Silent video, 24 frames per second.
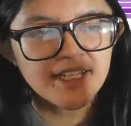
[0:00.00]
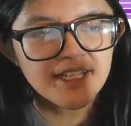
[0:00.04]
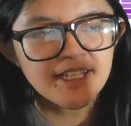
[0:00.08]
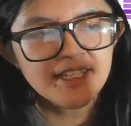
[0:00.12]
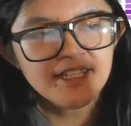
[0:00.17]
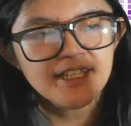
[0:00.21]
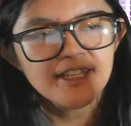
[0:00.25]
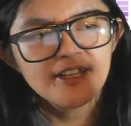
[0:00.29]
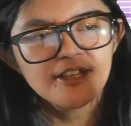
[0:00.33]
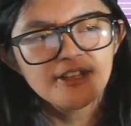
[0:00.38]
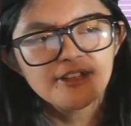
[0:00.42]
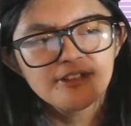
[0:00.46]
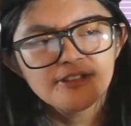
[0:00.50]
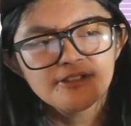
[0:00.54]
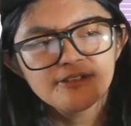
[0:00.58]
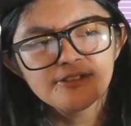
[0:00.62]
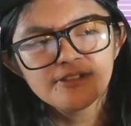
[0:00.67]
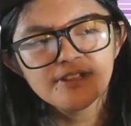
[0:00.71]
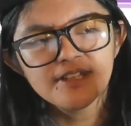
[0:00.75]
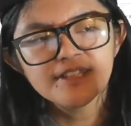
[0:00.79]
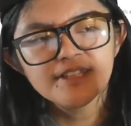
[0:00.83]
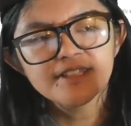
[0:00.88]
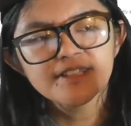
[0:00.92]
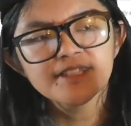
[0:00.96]
you can
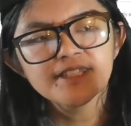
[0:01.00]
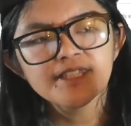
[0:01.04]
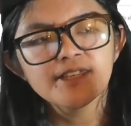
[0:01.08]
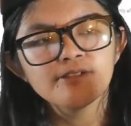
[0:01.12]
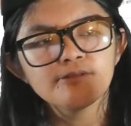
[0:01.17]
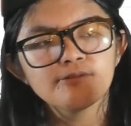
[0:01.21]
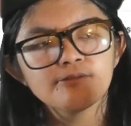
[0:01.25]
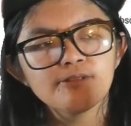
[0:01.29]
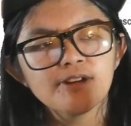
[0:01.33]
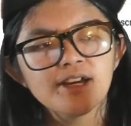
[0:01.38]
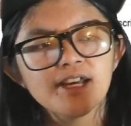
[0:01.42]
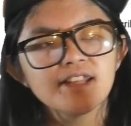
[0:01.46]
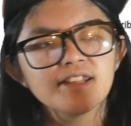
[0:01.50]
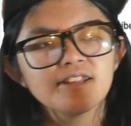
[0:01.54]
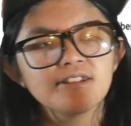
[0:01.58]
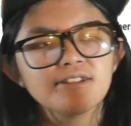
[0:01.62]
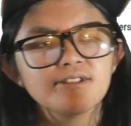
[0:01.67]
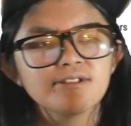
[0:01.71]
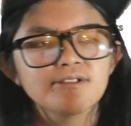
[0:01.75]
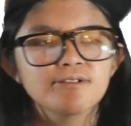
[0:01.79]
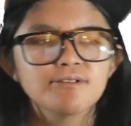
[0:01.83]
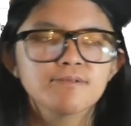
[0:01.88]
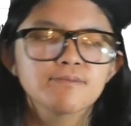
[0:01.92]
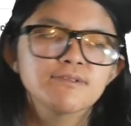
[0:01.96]
see when your
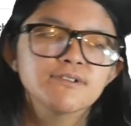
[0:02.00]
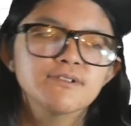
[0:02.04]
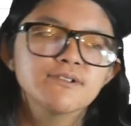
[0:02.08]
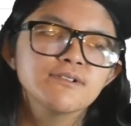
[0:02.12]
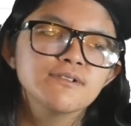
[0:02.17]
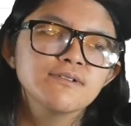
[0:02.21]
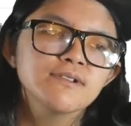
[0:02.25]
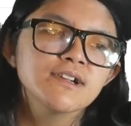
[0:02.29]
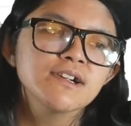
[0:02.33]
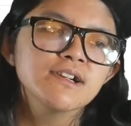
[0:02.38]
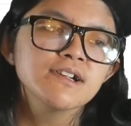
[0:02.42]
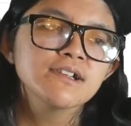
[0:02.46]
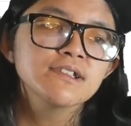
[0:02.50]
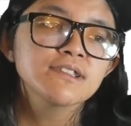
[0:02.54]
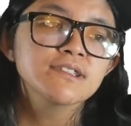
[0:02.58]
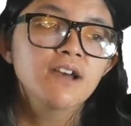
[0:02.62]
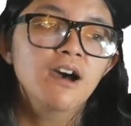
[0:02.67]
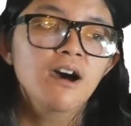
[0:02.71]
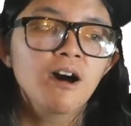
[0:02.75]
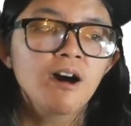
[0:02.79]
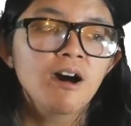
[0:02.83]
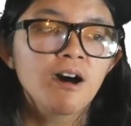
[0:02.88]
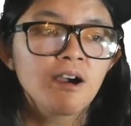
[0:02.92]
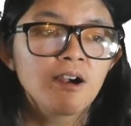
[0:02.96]
viewers are
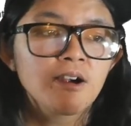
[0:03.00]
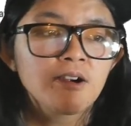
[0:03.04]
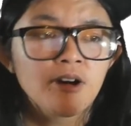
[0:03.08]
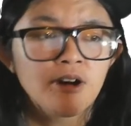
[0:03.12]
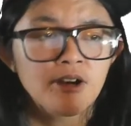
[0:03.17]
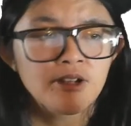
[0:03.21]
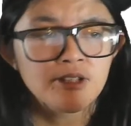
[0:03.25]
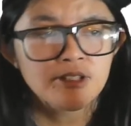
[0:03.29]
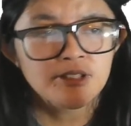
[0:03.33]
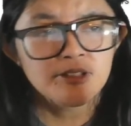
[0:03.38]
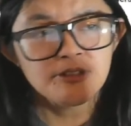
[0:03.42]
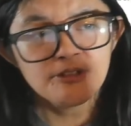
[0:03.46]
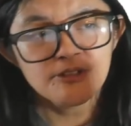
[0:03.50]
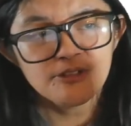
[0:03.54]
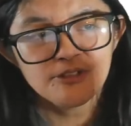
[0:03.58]
on YouTube.